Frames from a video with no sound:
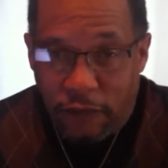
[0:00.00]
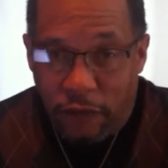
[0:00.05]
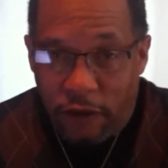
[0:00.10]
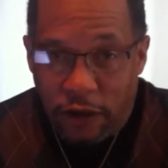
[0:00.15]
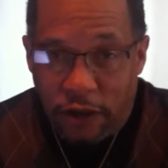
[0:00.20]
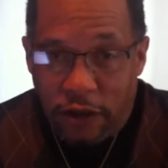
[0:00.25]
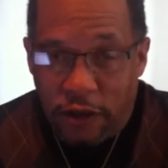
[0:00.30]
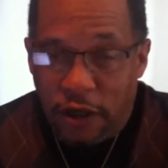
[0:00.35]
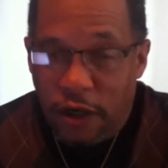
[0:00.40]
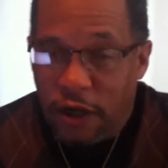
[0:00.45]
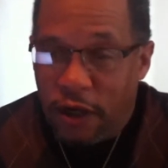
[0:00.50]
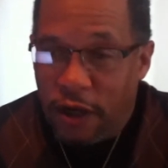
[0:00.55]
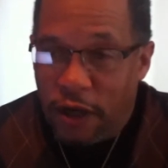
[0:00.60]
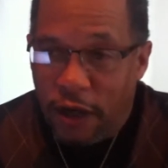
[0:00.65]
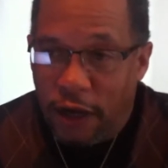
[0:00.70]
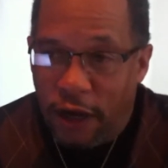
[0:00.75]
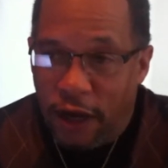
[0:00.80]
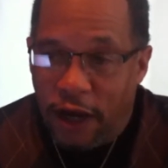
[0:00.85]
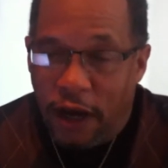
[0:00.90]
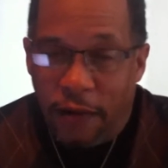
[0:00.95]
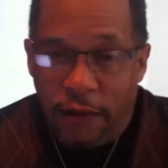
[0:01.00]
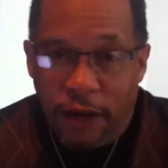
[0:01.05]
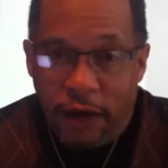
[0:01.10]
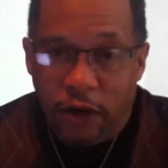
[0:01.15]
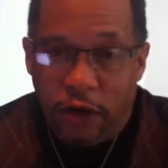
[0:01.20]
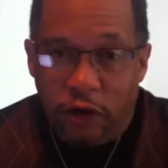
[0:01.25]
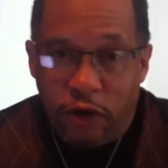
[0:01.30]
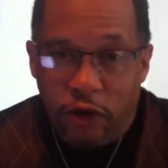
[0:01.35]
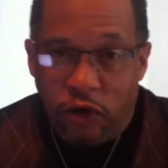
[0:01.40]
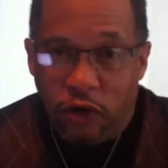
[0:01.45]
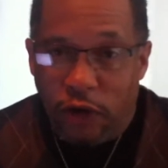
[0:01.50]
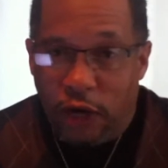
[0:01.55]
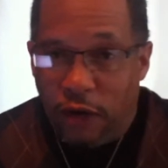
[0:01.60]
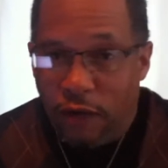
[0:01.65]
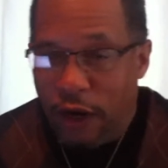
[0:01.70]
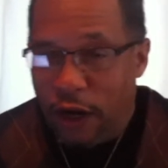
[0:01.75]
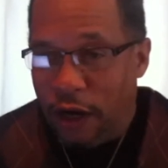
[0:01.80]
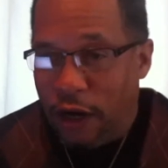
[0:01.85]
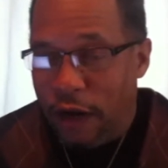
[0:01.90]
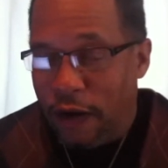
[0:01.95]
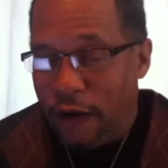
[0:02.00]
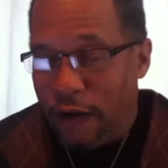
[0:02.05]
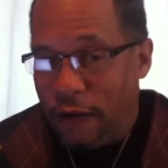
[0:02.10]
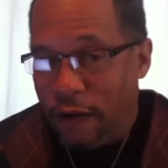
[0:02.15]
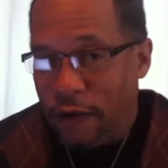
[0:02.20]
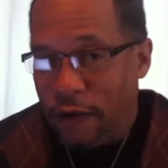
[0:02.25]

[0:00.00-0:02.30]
French, and I'm not going to do that right now.